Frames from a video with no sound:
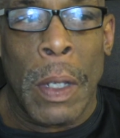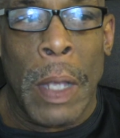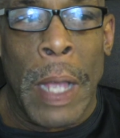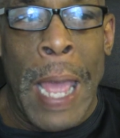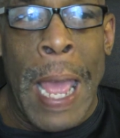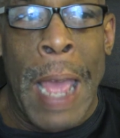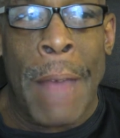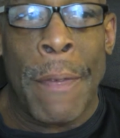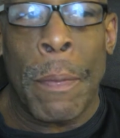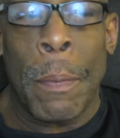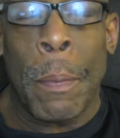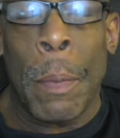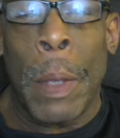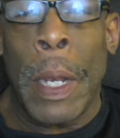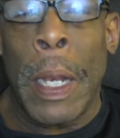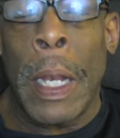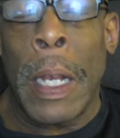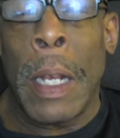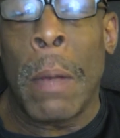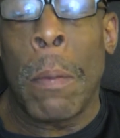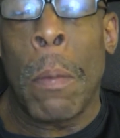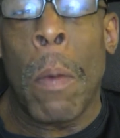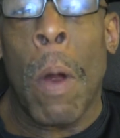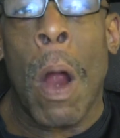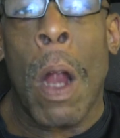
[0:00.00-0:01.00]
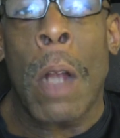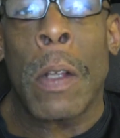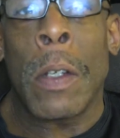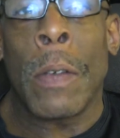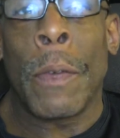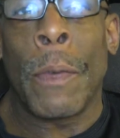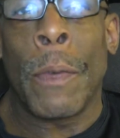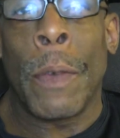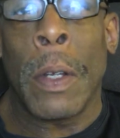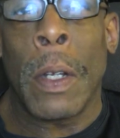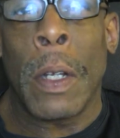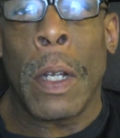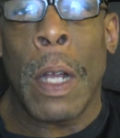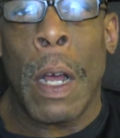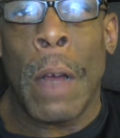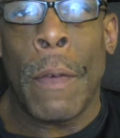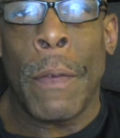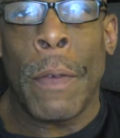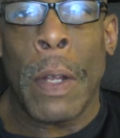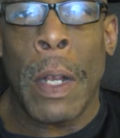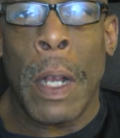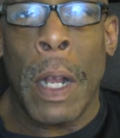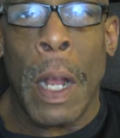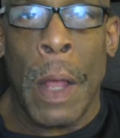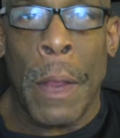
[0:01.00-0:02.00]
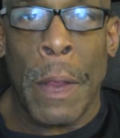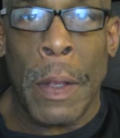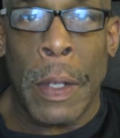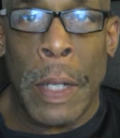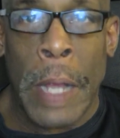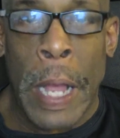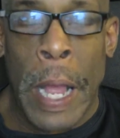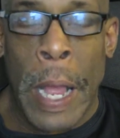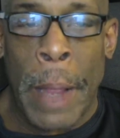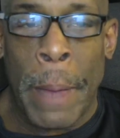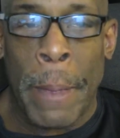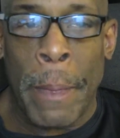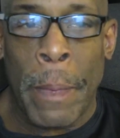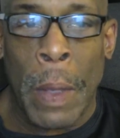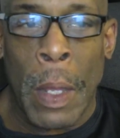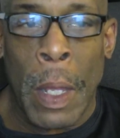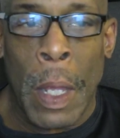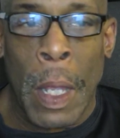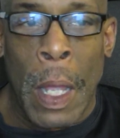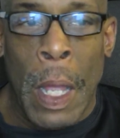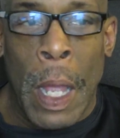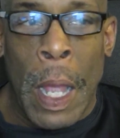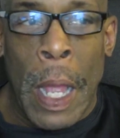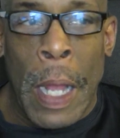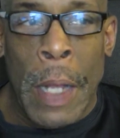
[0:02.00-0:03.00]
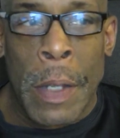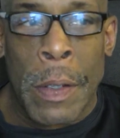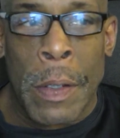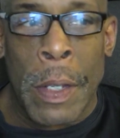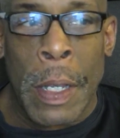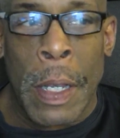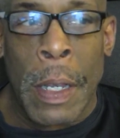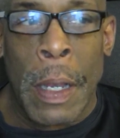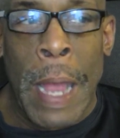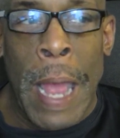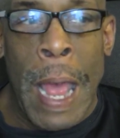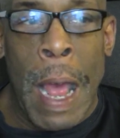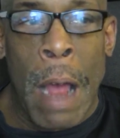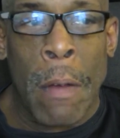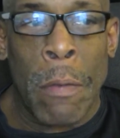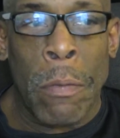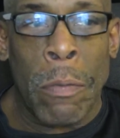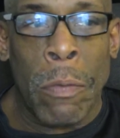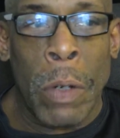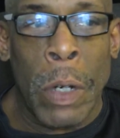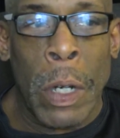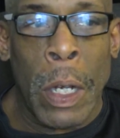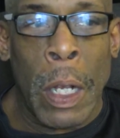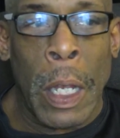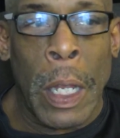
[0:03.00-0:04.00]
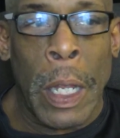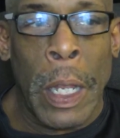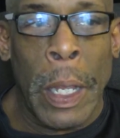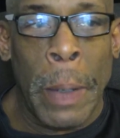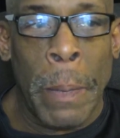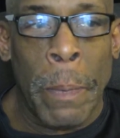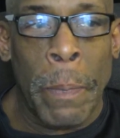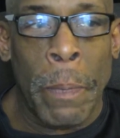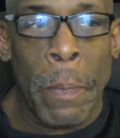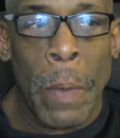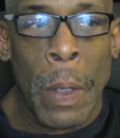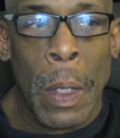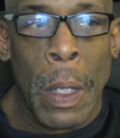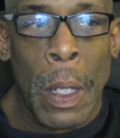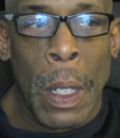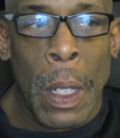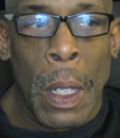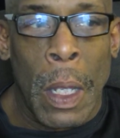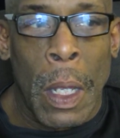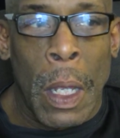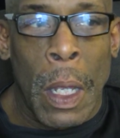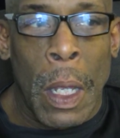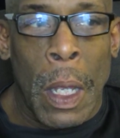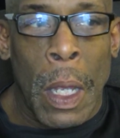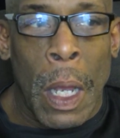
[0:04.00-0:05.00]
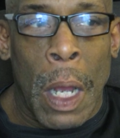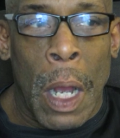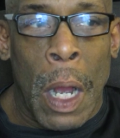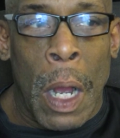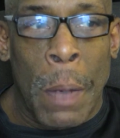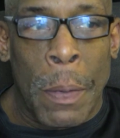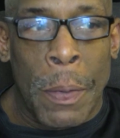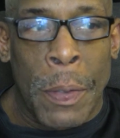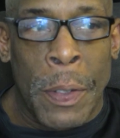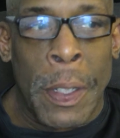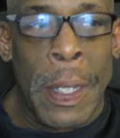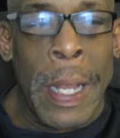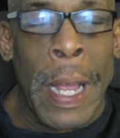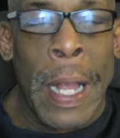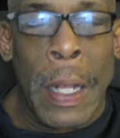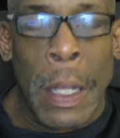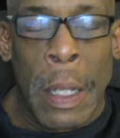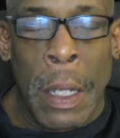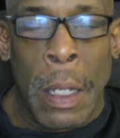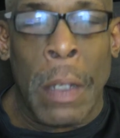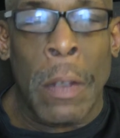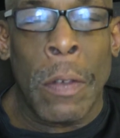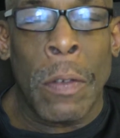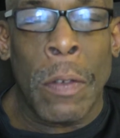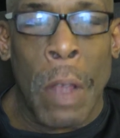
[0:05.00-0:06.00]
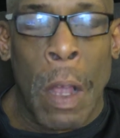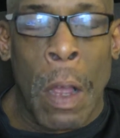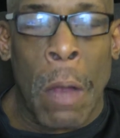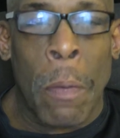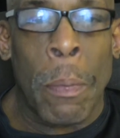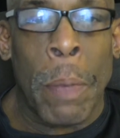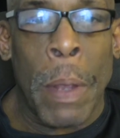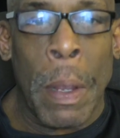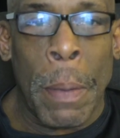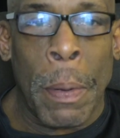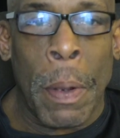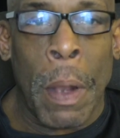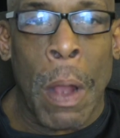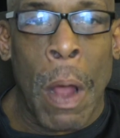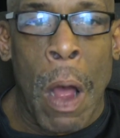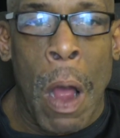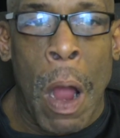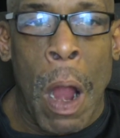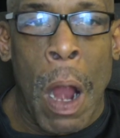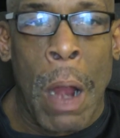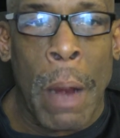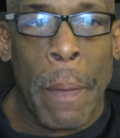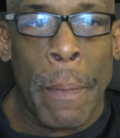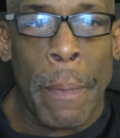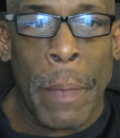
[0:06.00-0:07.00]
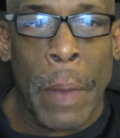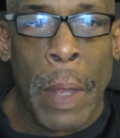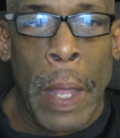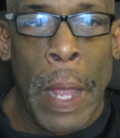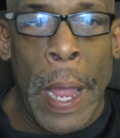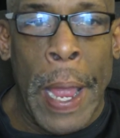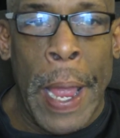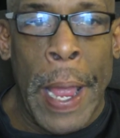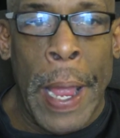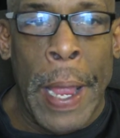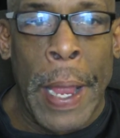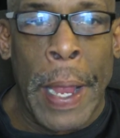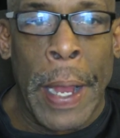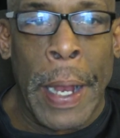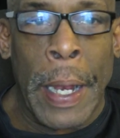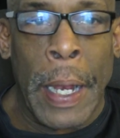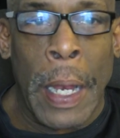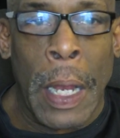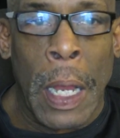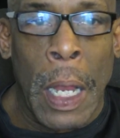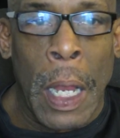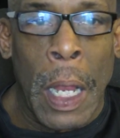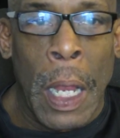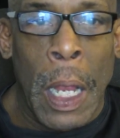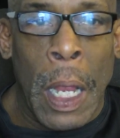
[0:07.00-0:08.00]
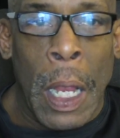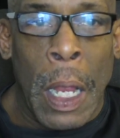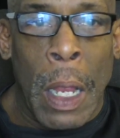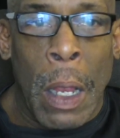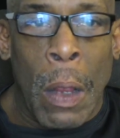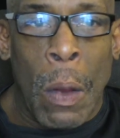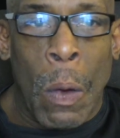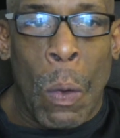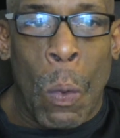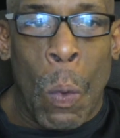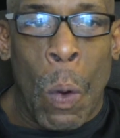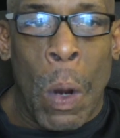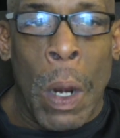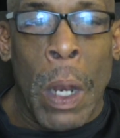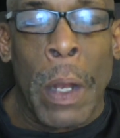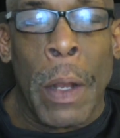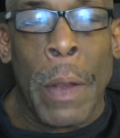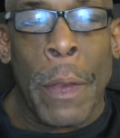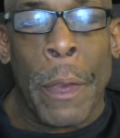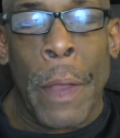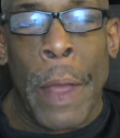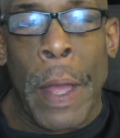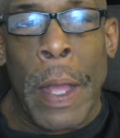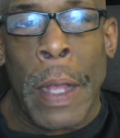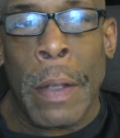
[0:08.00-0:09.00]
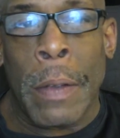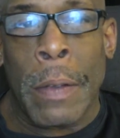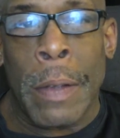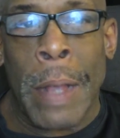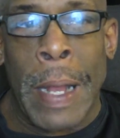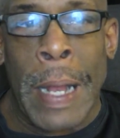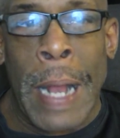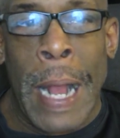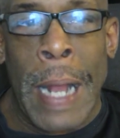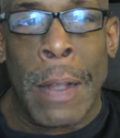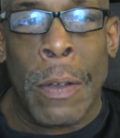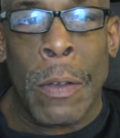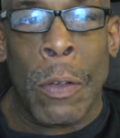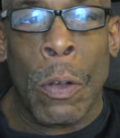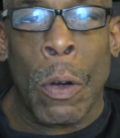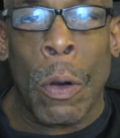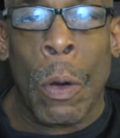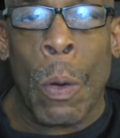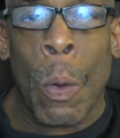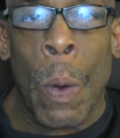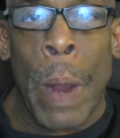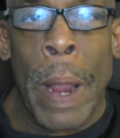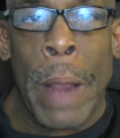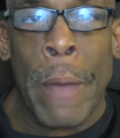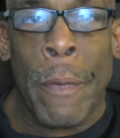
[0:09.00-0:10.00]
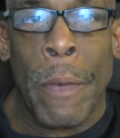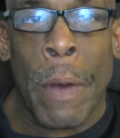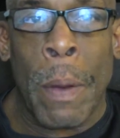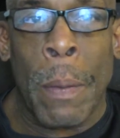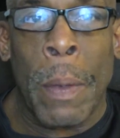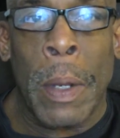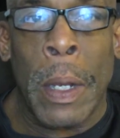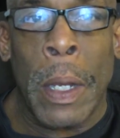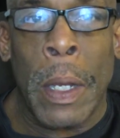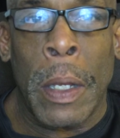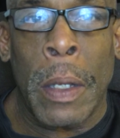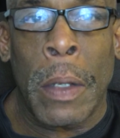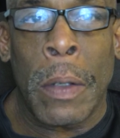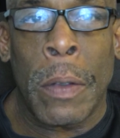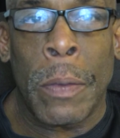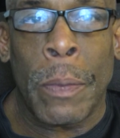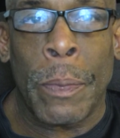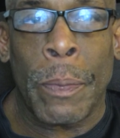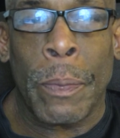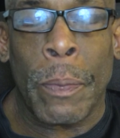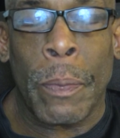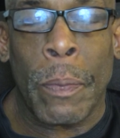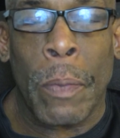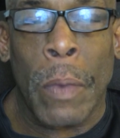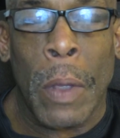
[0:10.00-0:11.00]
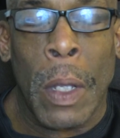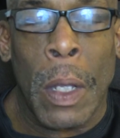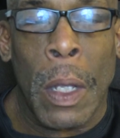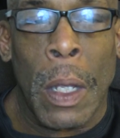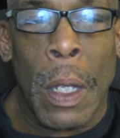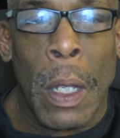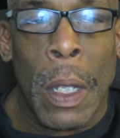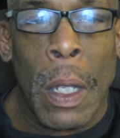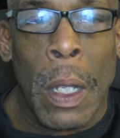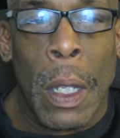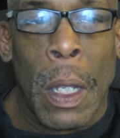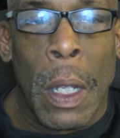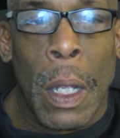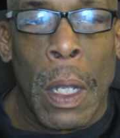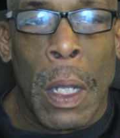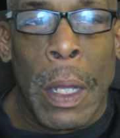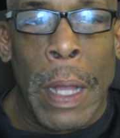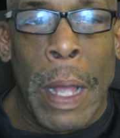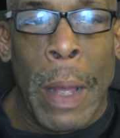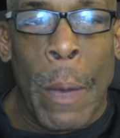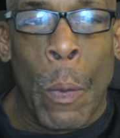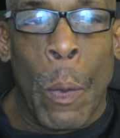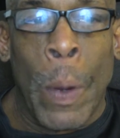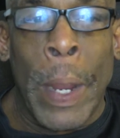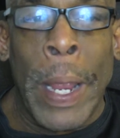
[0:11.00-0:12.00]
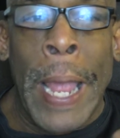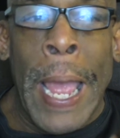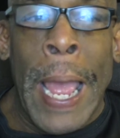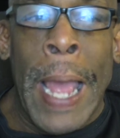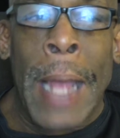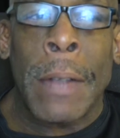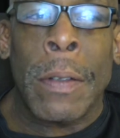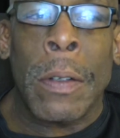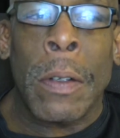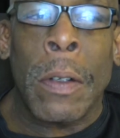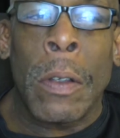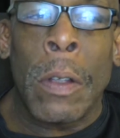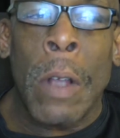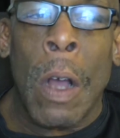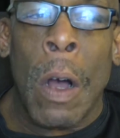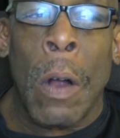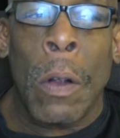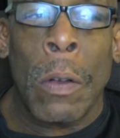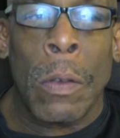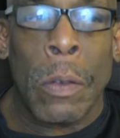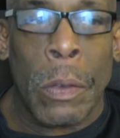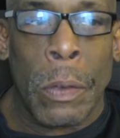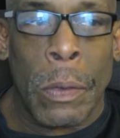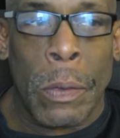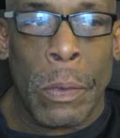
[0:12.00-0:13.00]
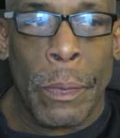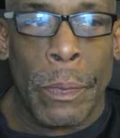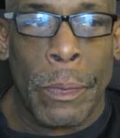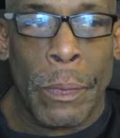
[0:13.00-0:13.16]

having been in the march in Philadelphia the other day, and seeing how really upset these young people are, and one of the things that I took away from it is that we as adults,